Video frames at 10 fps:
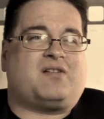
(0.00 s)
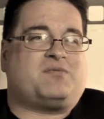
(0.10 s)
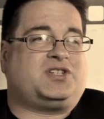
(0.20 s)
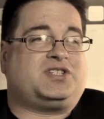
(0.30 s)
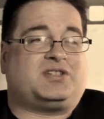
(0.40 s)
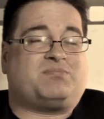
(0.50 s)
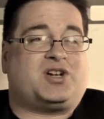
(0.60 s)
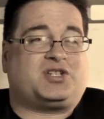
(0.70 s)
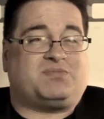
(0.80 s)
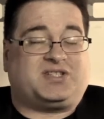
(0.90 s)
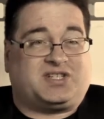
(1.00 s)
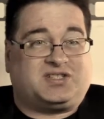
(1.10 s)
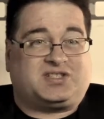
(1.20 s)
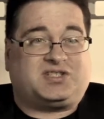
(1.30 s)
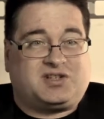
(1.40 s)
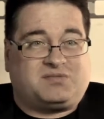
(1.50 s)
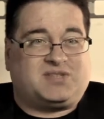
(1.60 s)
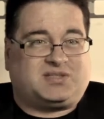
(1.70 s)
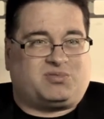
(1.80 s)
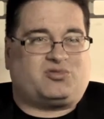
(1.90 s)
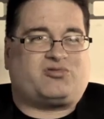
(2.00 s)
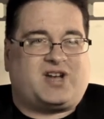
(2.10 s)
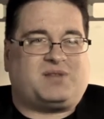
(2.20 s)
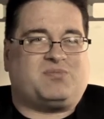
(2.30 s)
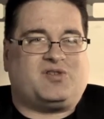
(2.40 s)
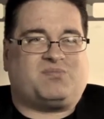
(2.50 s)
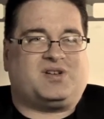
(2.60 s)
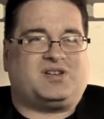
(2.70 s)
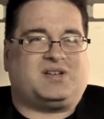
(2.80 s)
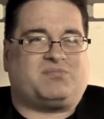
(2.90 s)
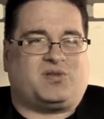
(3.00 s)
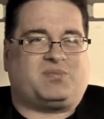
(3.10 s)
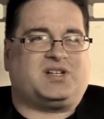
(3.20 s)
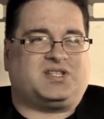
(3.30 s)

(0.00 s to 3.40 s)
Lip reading: which is a much misunderstood, misportrayed movement in popular